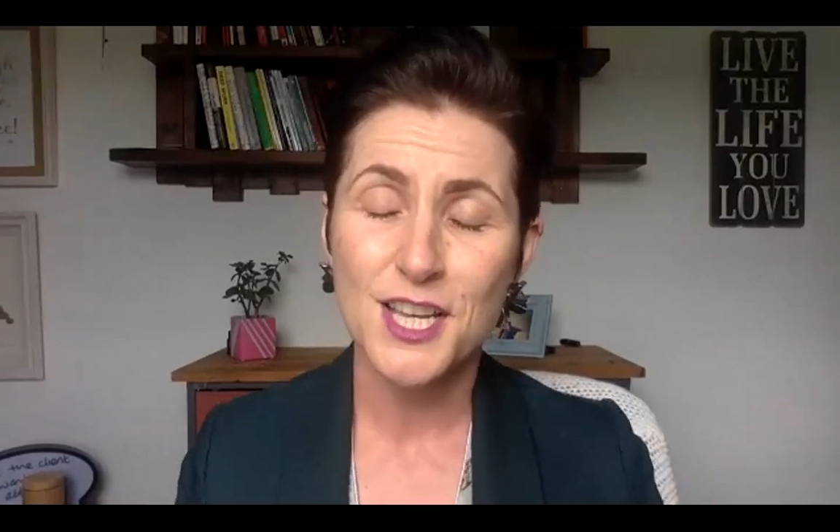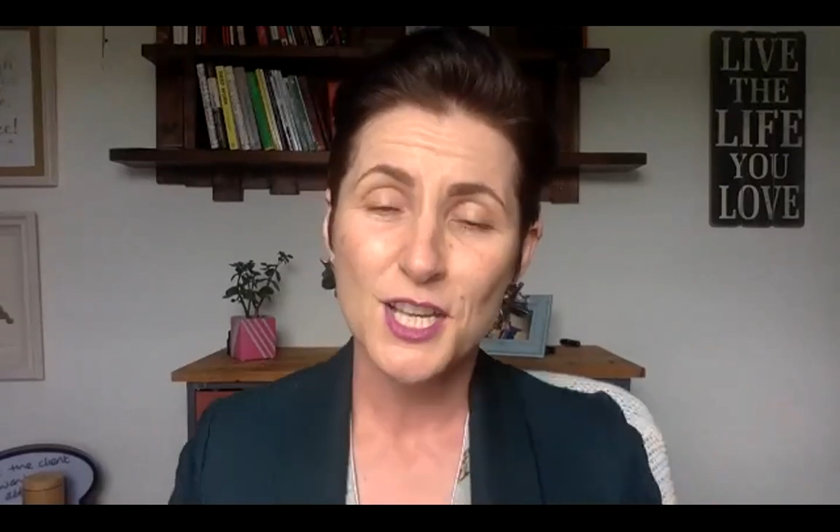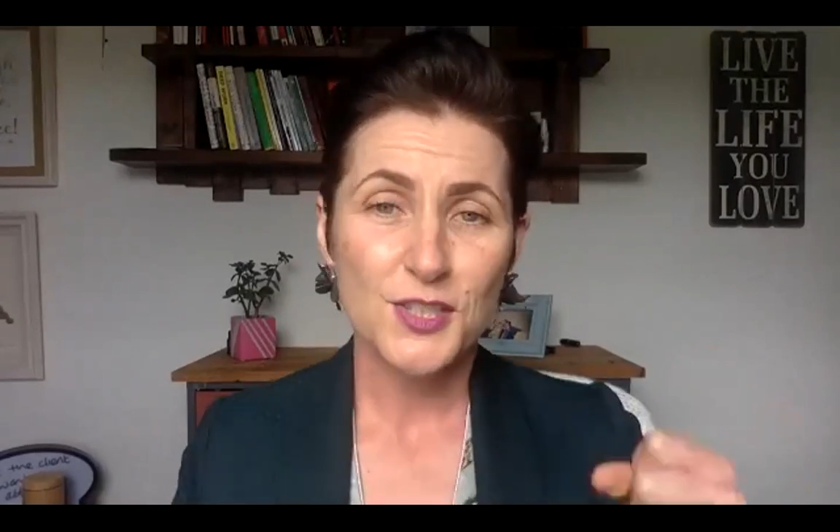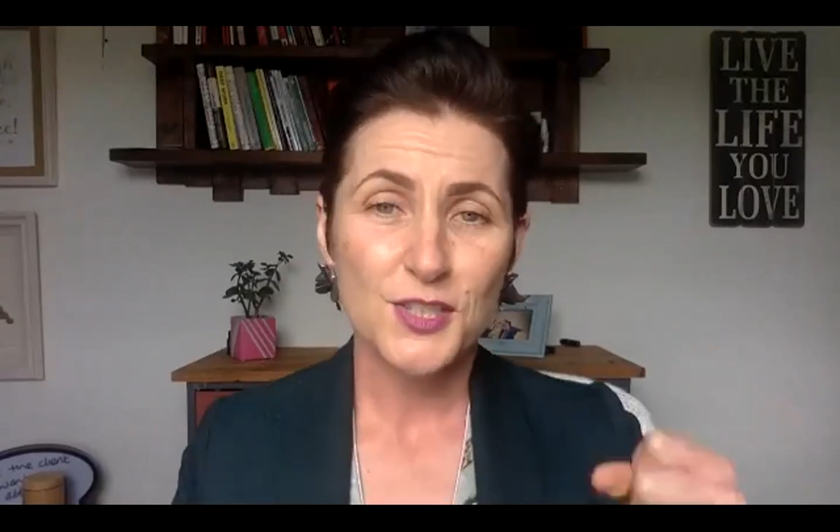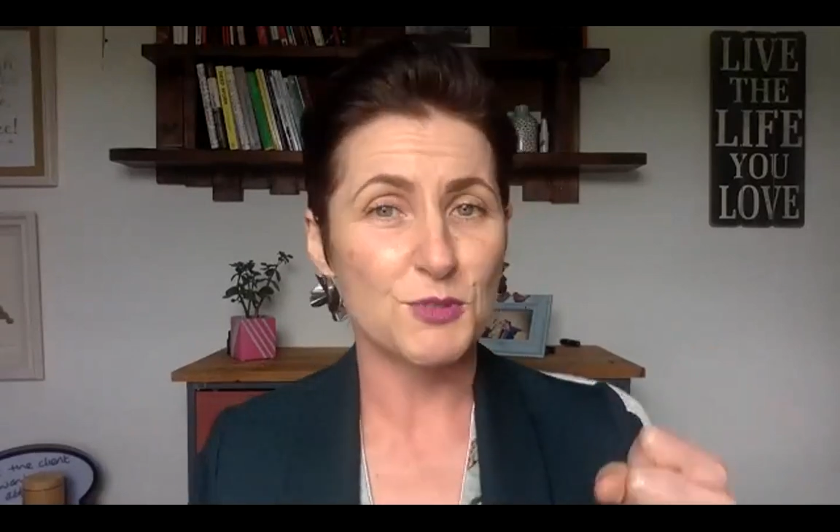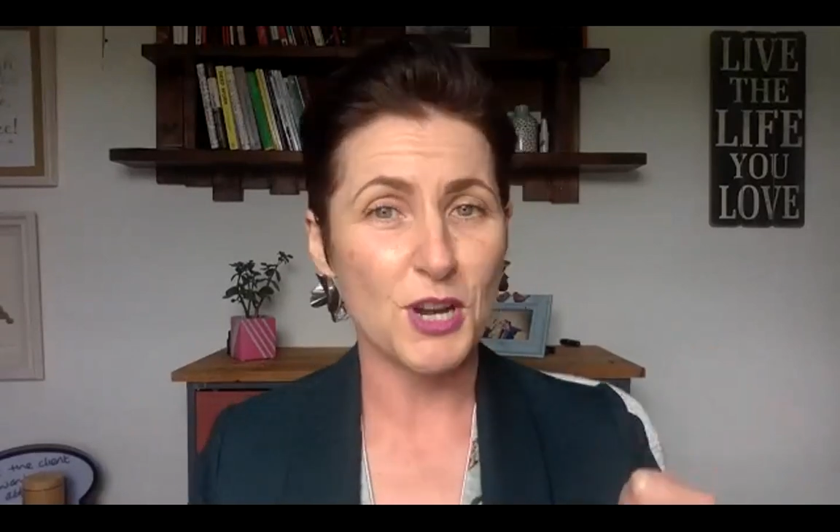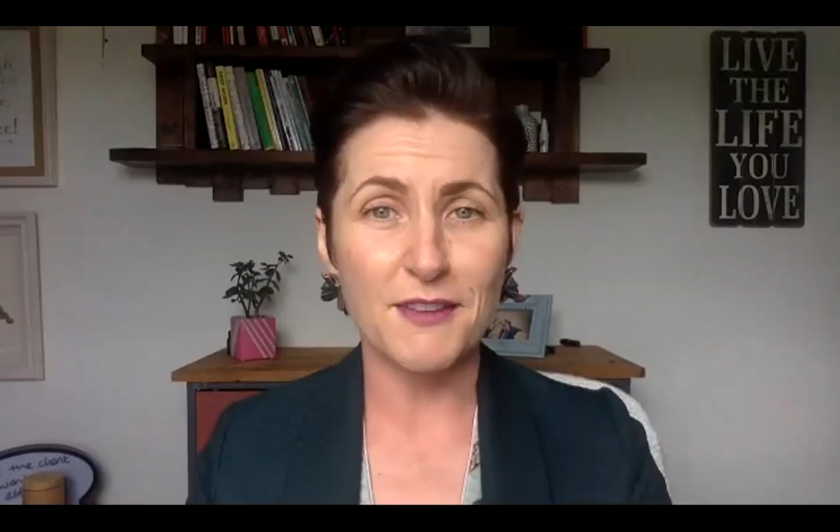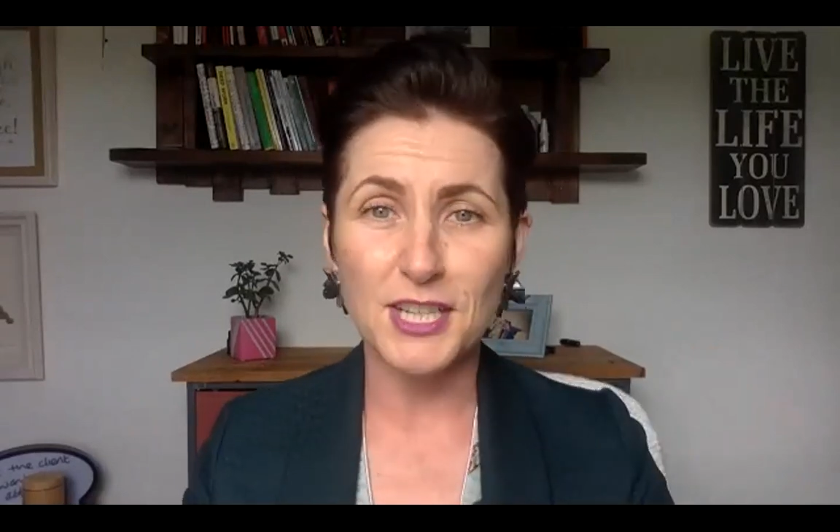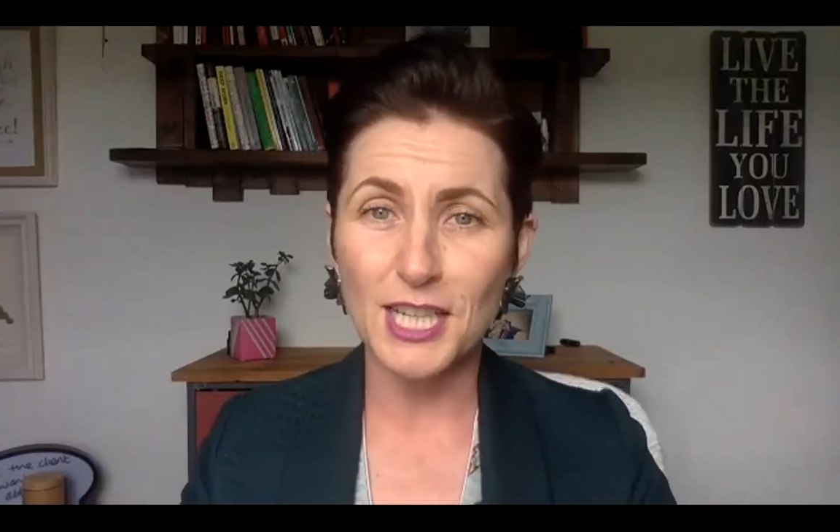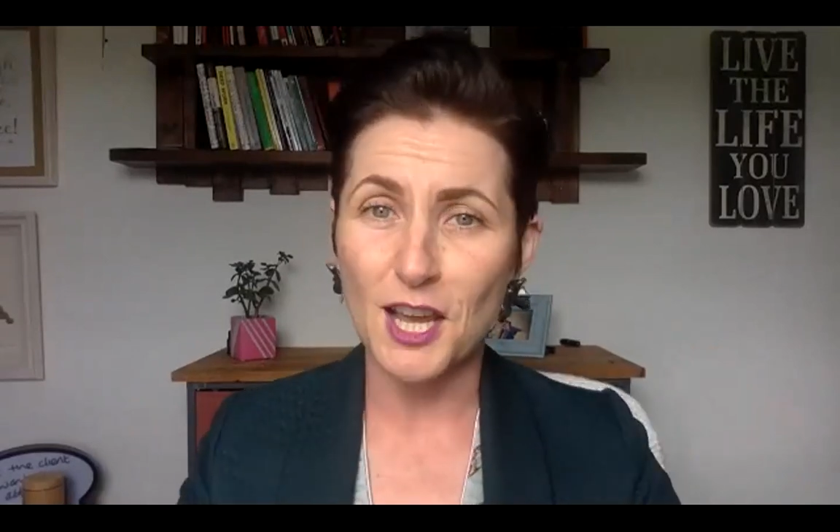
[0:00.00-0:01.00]
So I'm
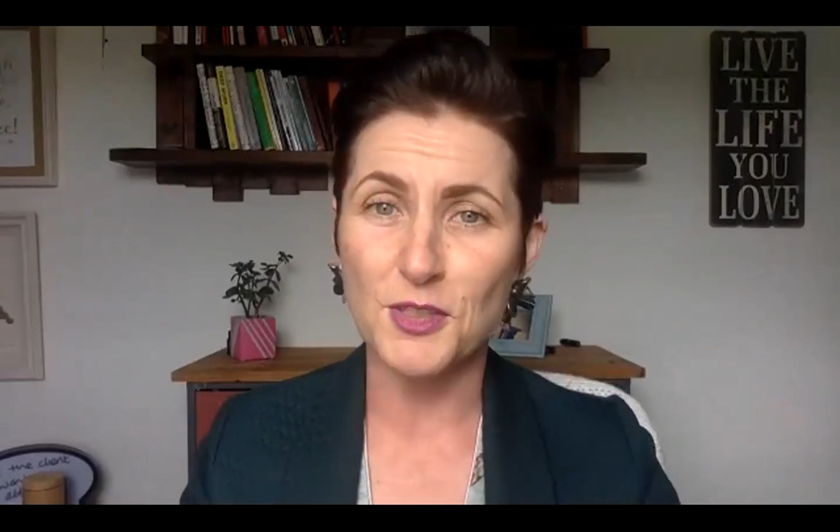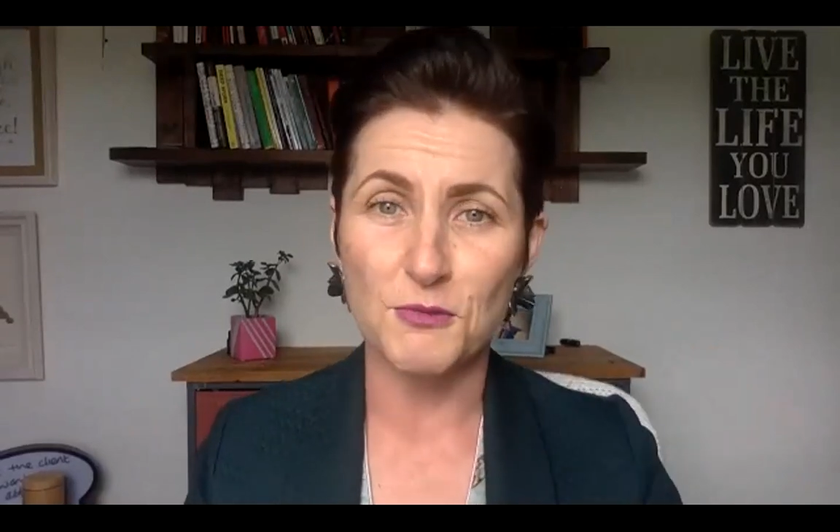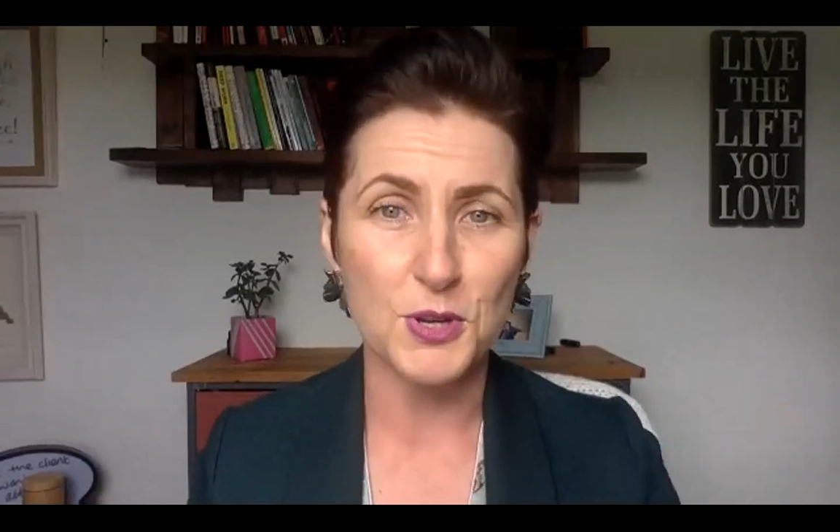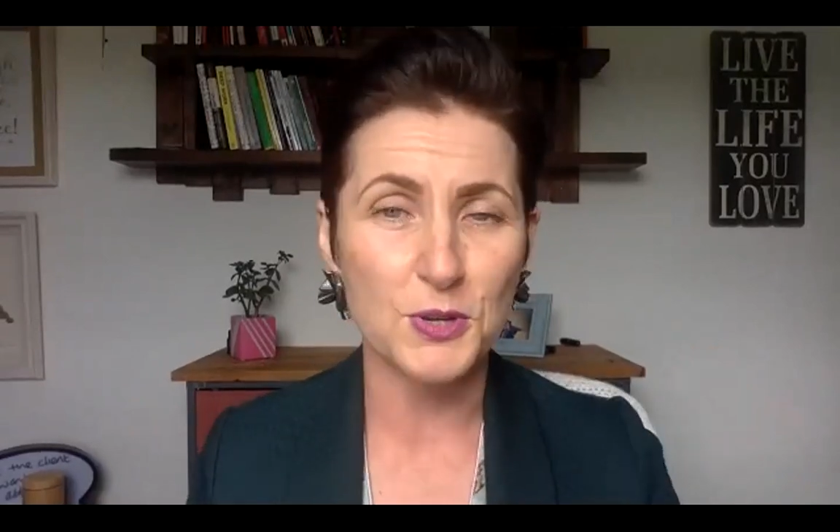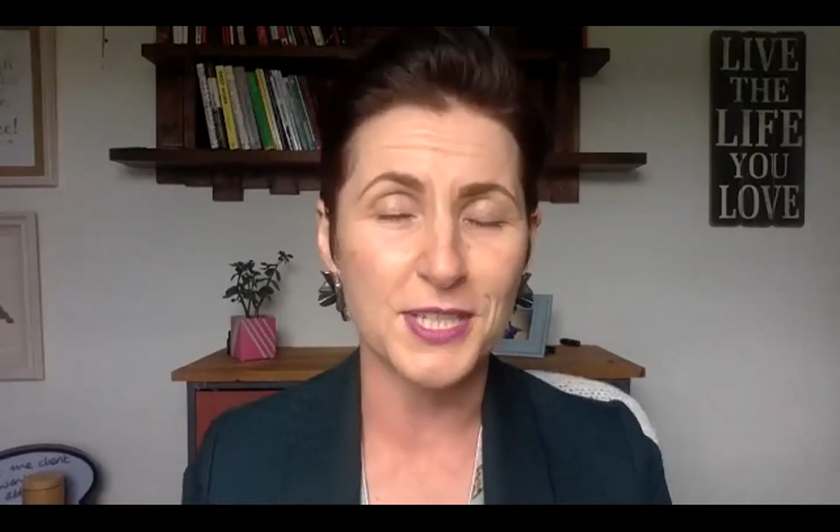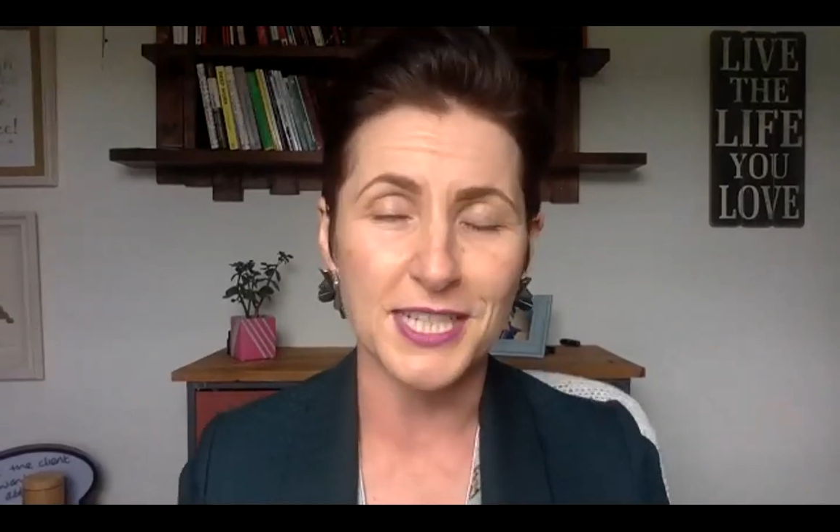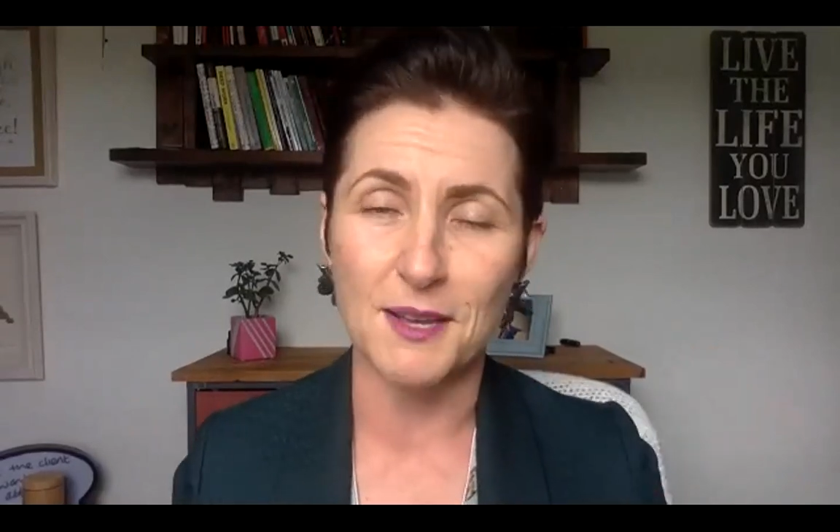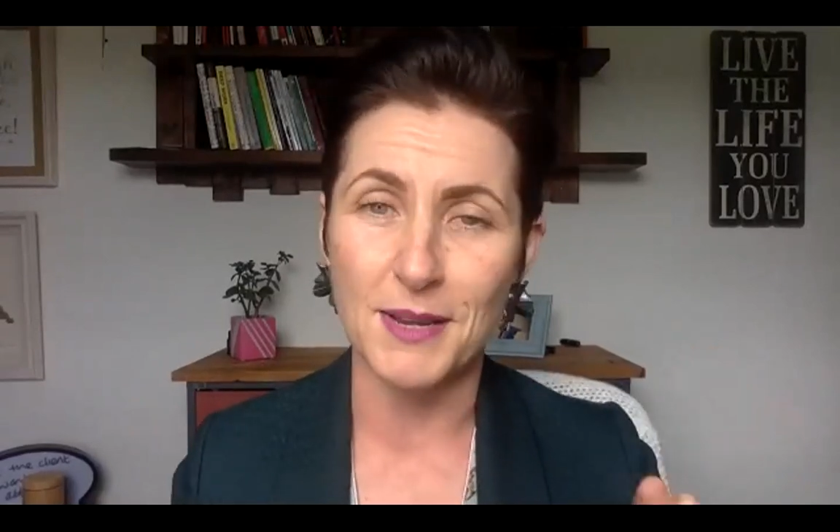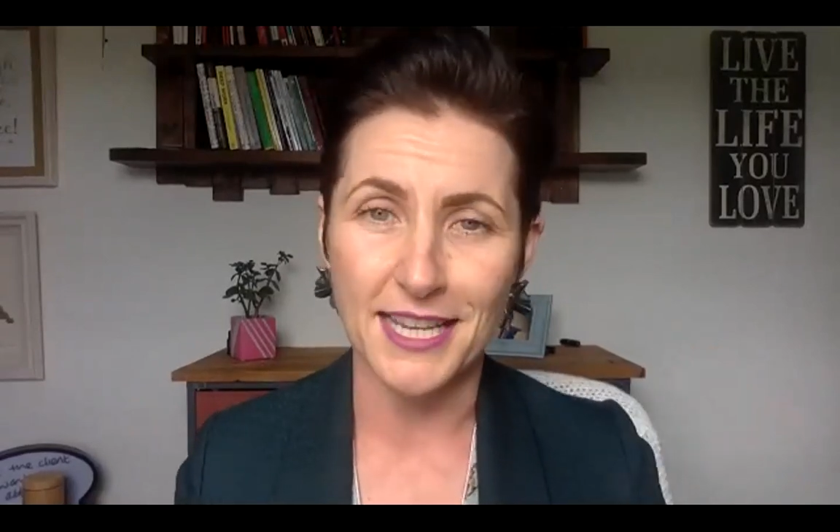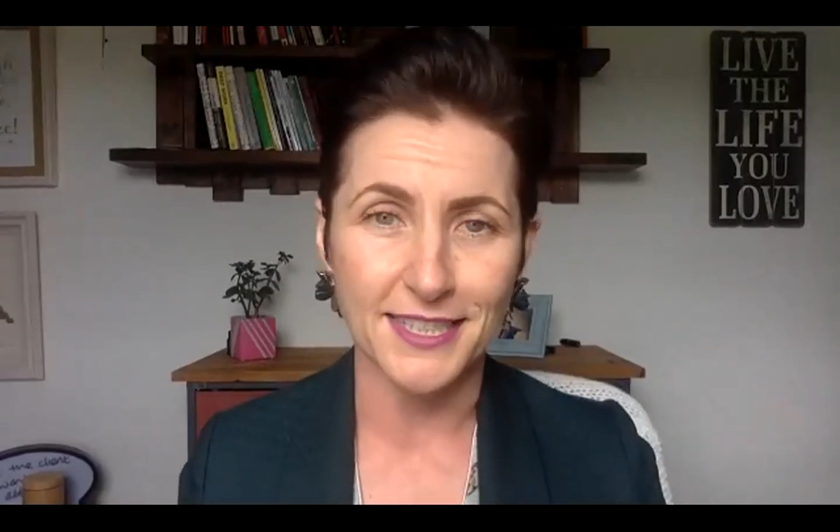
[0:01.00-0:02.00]
driving along the road, and I'm like,